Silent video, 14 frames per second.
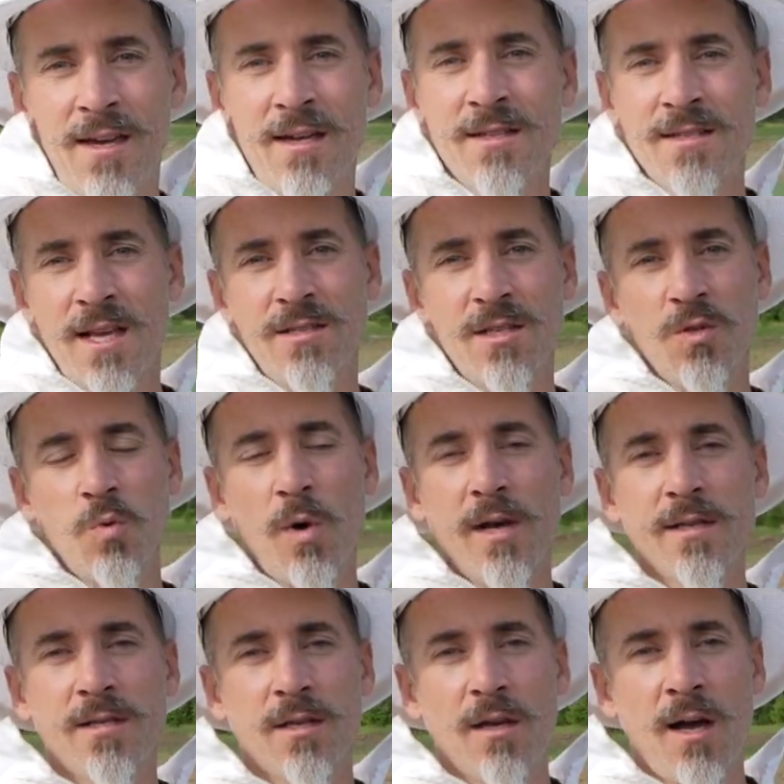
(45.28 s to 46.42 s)
the consensus
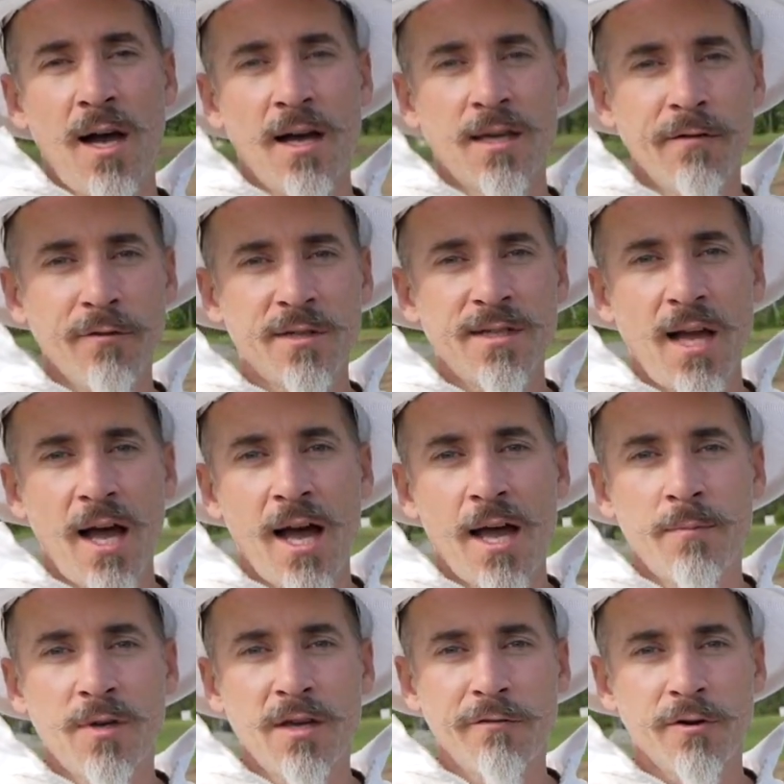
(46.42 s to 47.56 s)
was give her
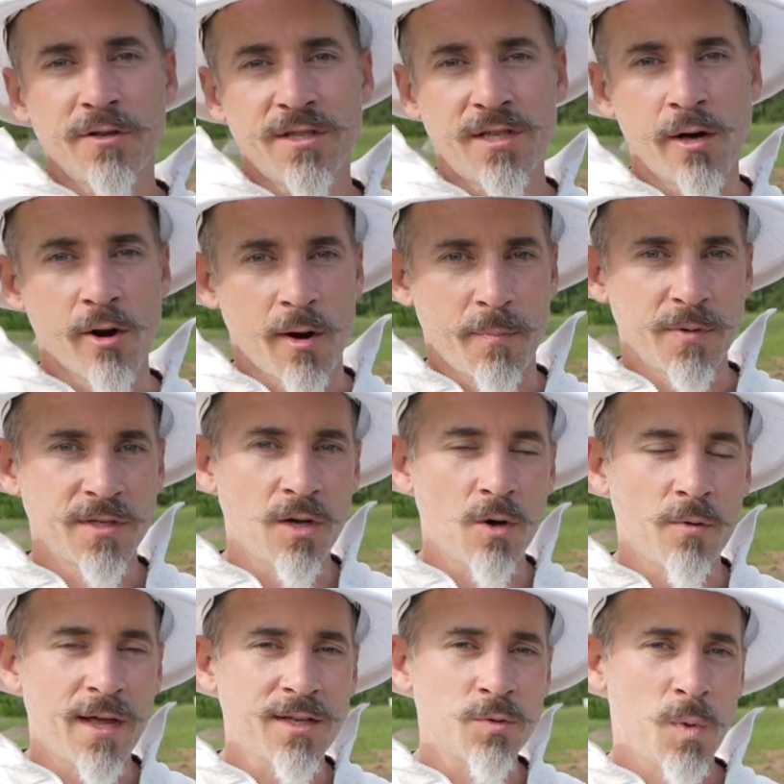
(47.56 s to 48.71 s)
time, give her syrup.
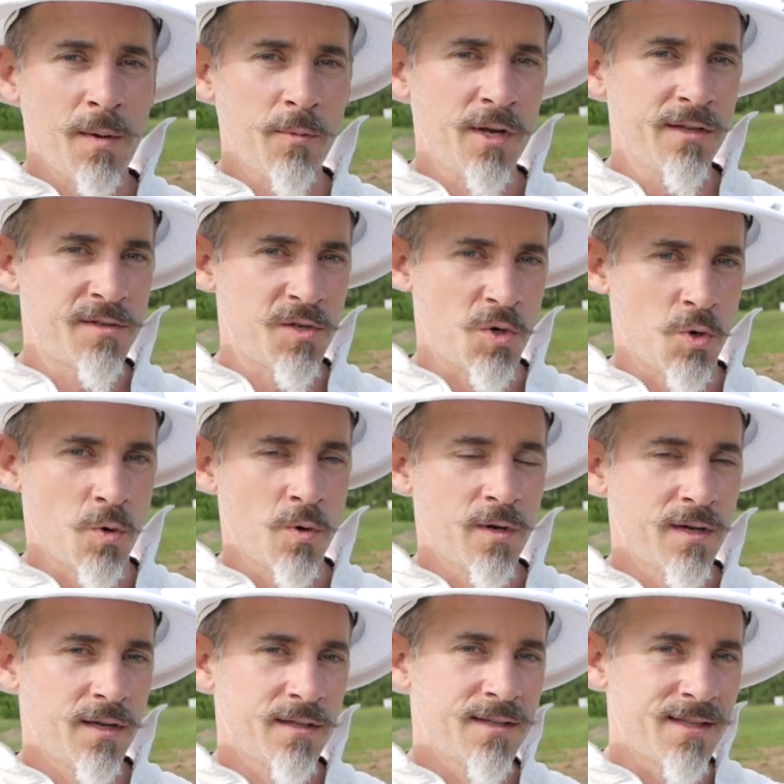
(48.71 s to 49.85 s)
So that's what I'm gonna do
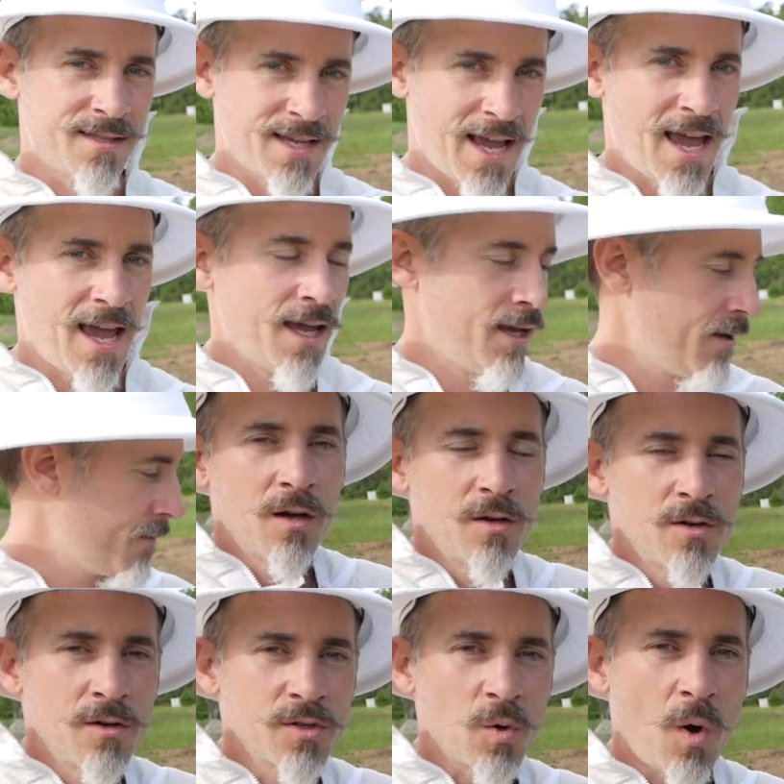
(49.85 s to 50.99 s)
today.
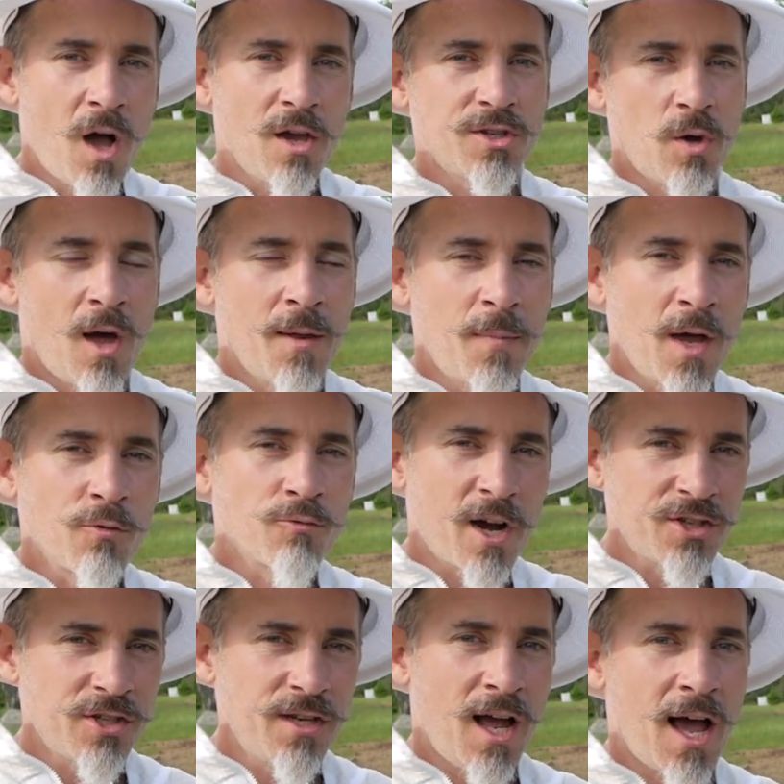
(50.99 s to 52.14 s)
So also on my
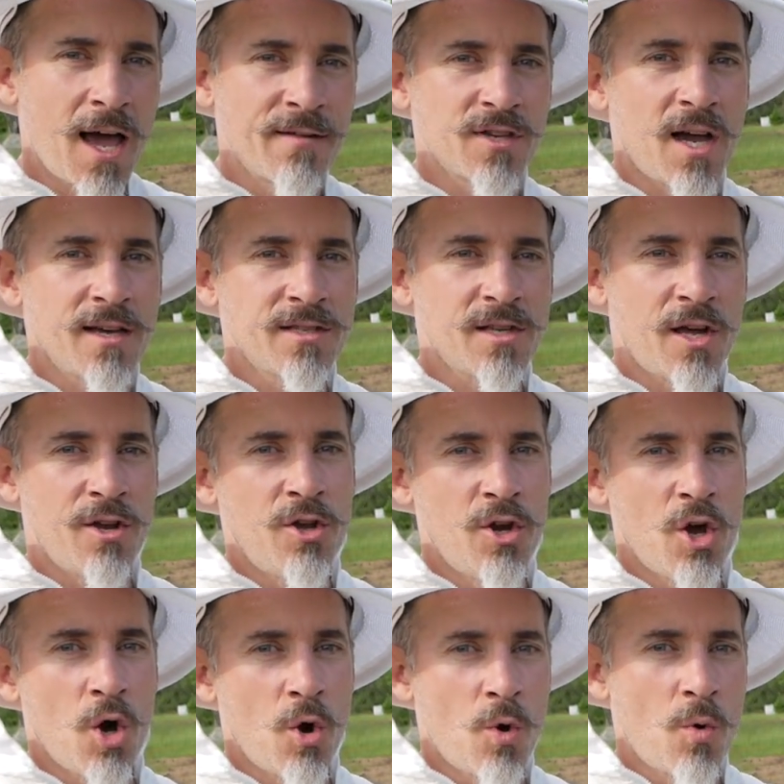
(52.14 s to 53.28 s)
Russian hives, I saw
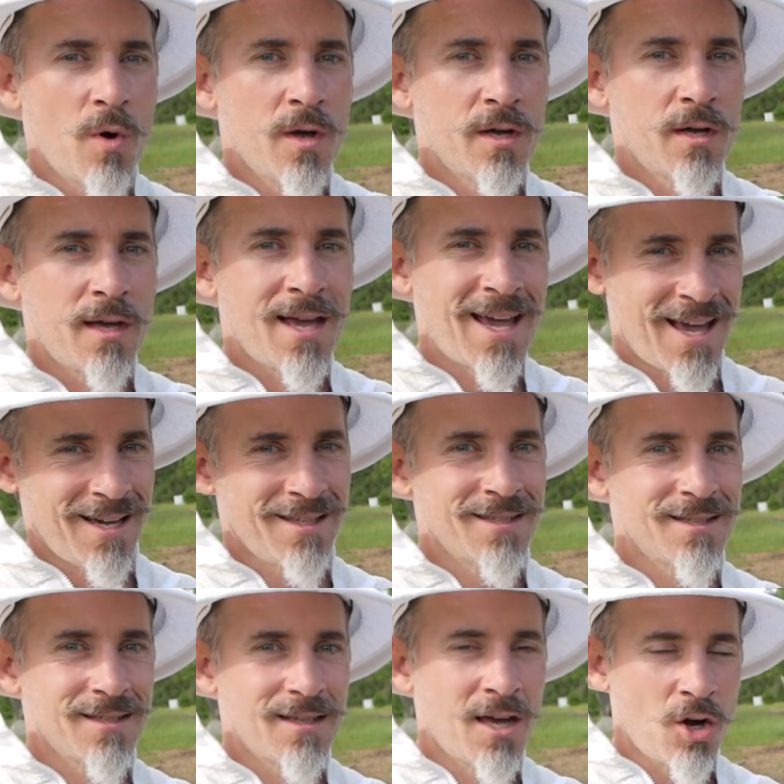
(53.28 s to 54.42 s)
no
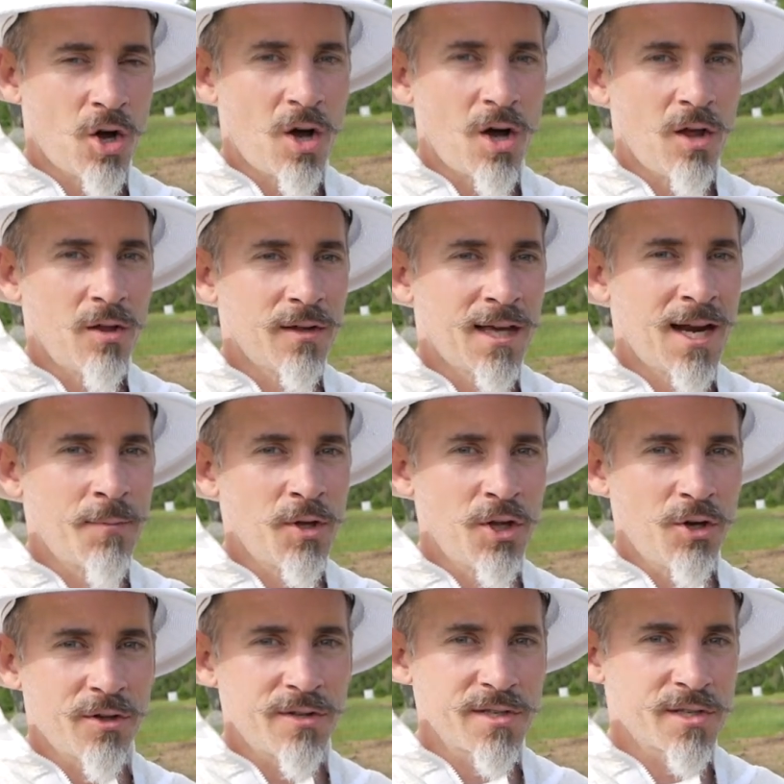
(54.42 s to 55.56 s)
eggs at all. And I'm a
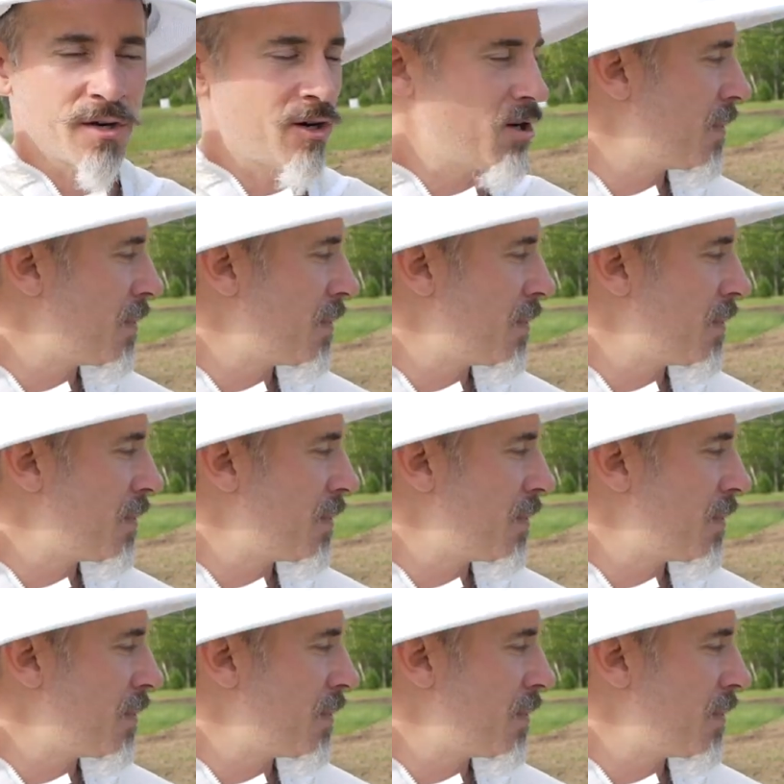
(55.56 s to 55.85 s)
little concerned